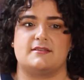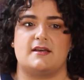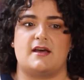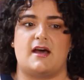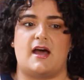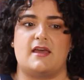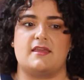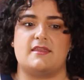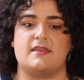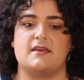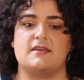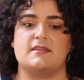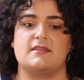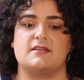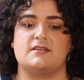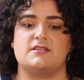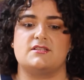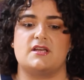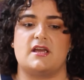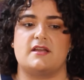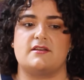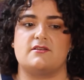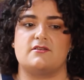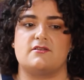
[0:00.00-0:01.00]
I think that
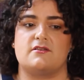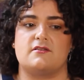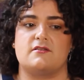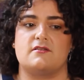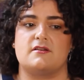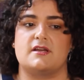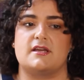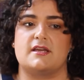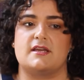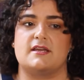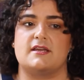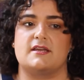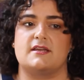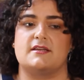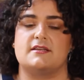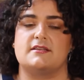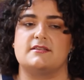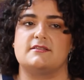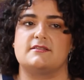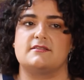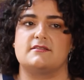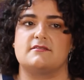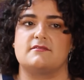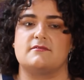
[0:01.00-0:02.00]
gender
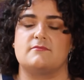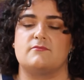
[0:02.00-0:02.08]
is